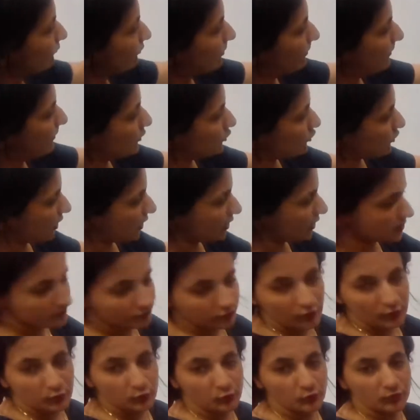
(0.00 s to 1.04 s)
It will be
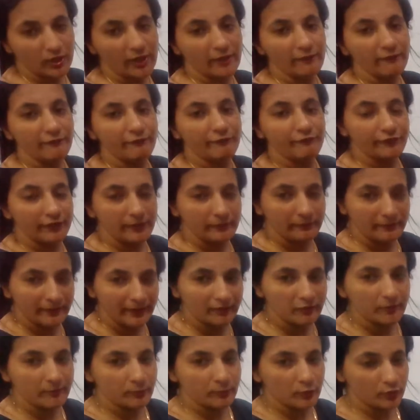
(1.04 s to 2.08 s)
transferred to the
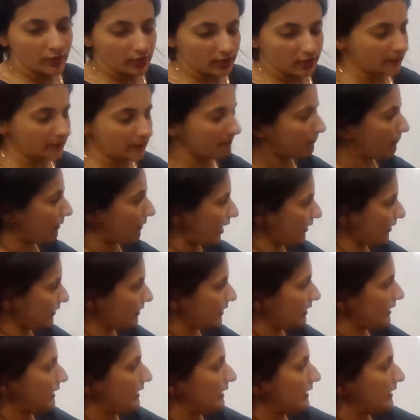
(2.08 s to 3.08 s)
female reproductive part.